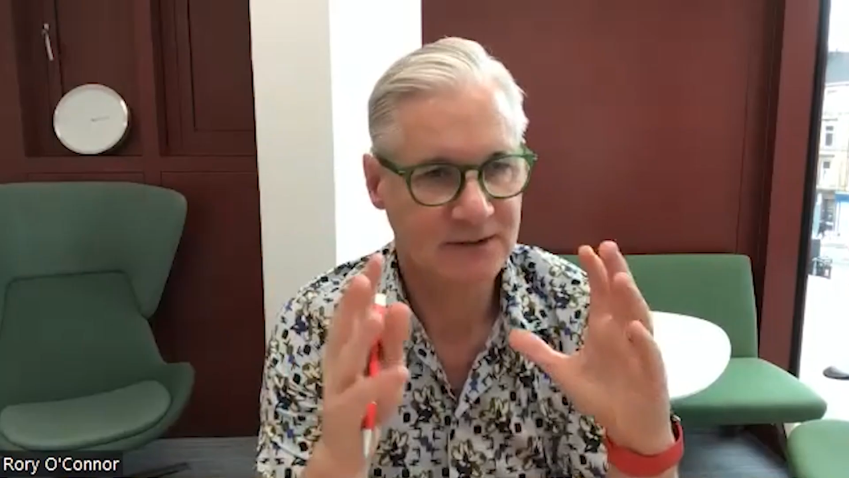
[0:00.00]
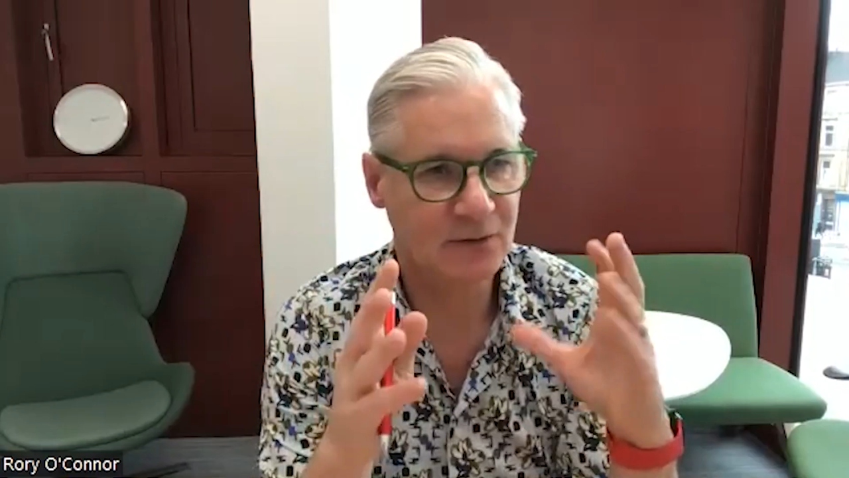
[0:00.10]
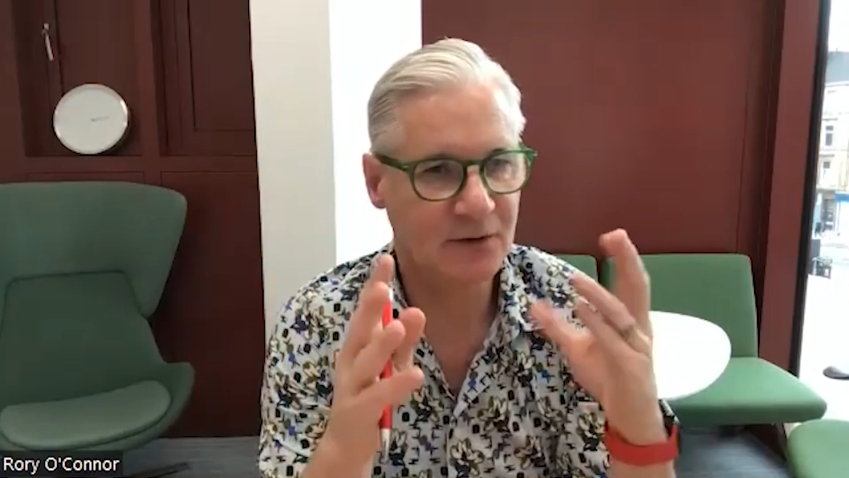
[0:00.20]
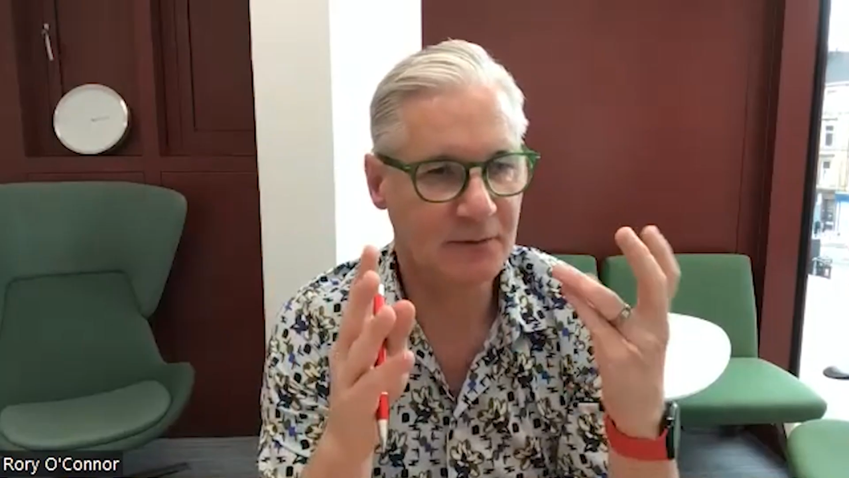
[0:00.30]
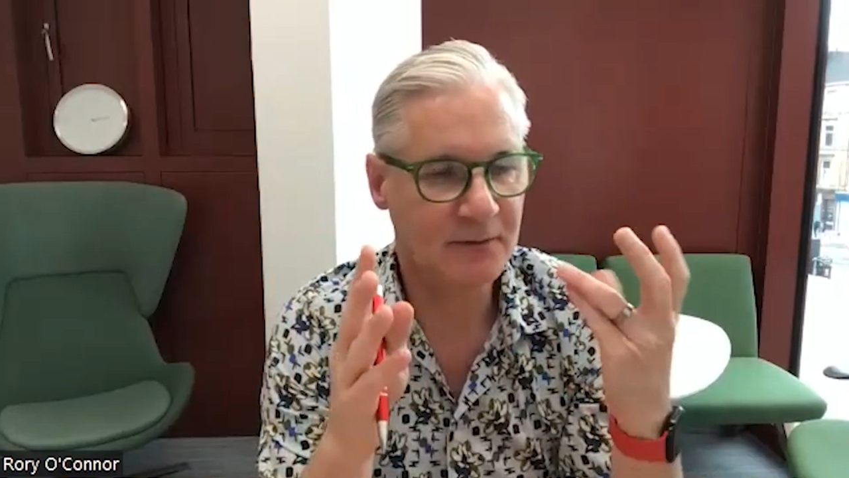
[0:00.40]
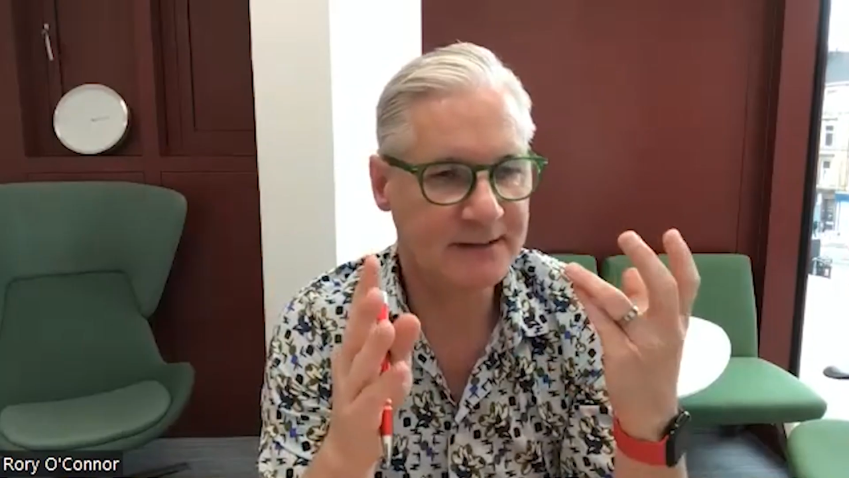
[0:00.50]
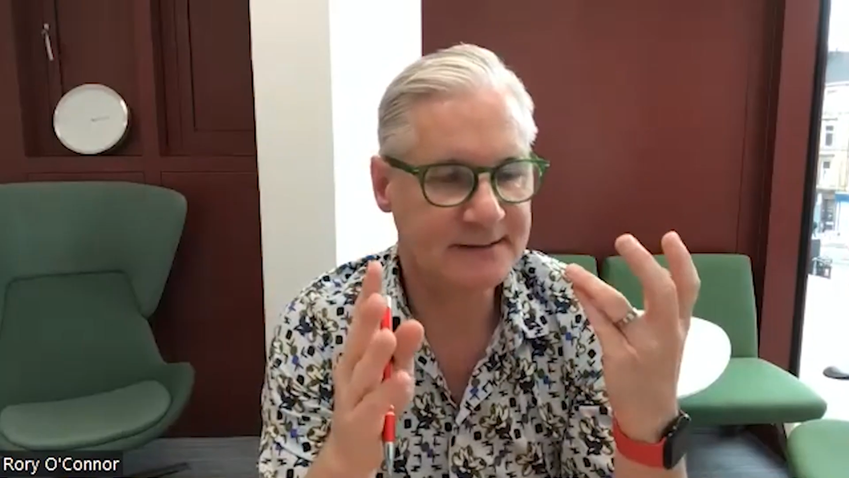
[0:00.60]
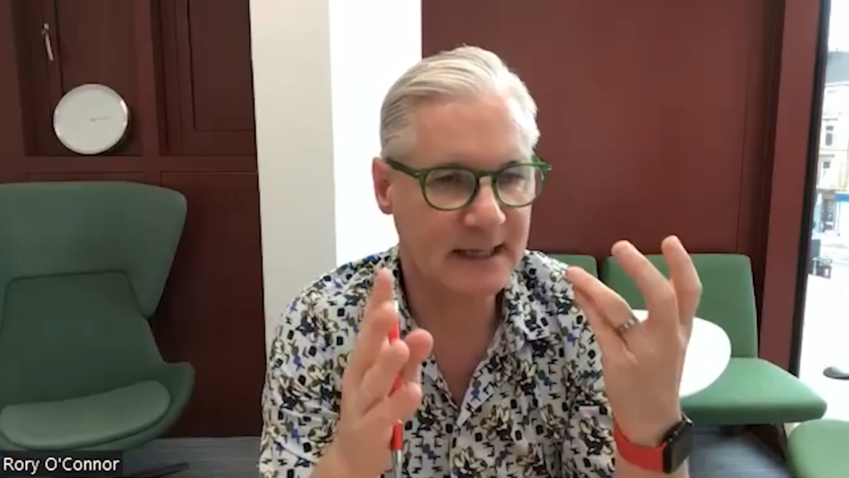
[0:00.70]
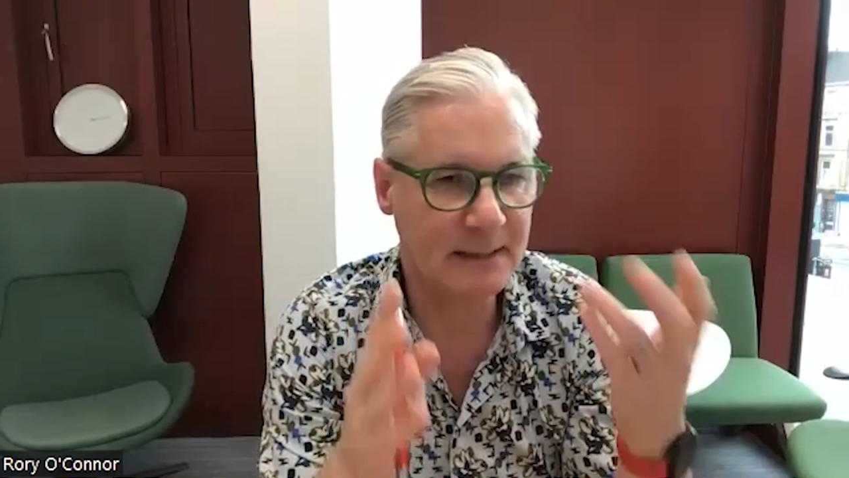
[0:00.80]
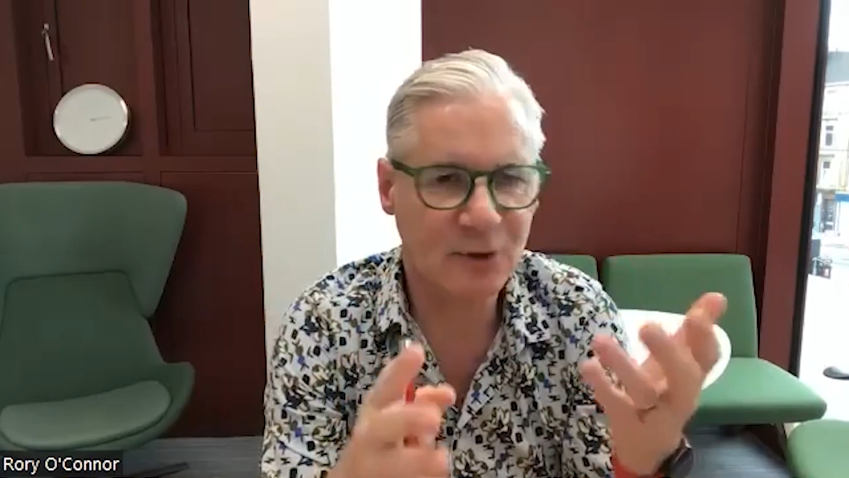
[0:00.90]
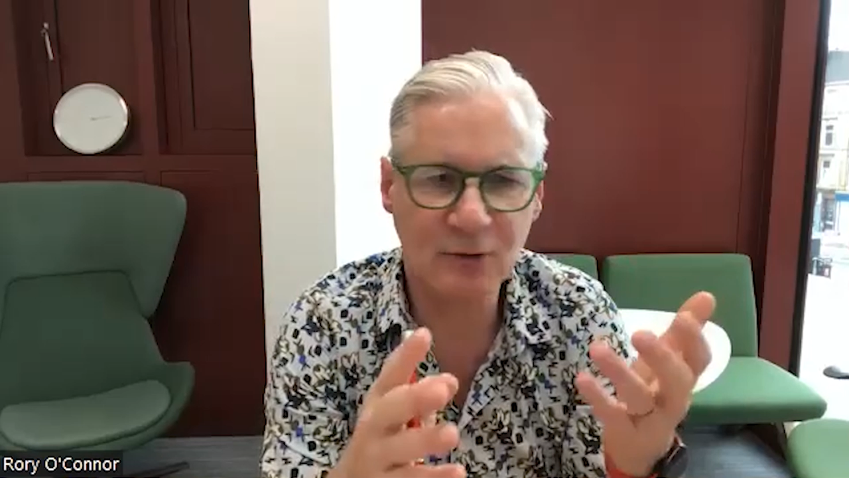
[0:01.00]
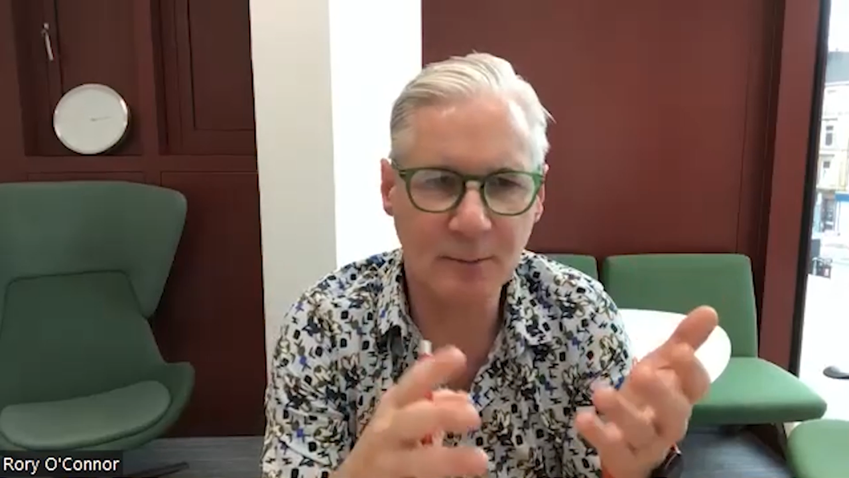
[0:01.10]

this MQ